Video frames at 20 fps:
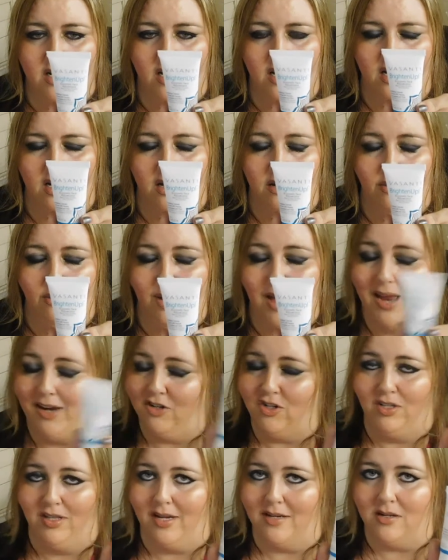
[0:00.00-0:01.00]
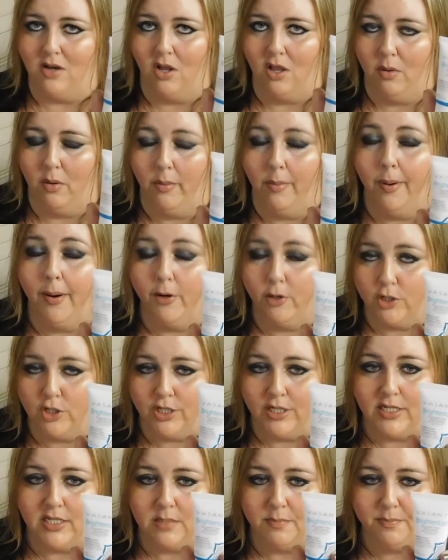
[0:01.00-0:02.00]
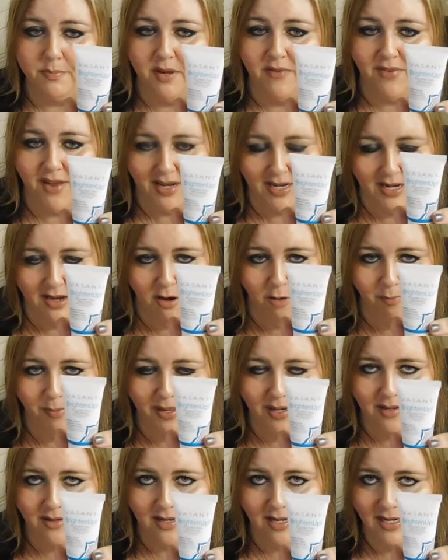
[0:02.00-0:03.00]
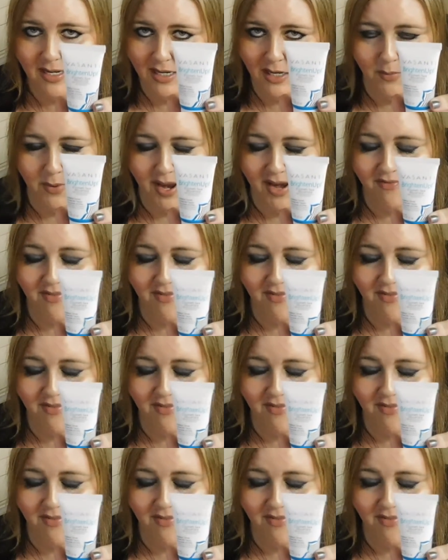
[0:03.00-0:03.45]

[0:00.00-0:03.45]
Well, actually, that's all I will purchase if I can help it in any way.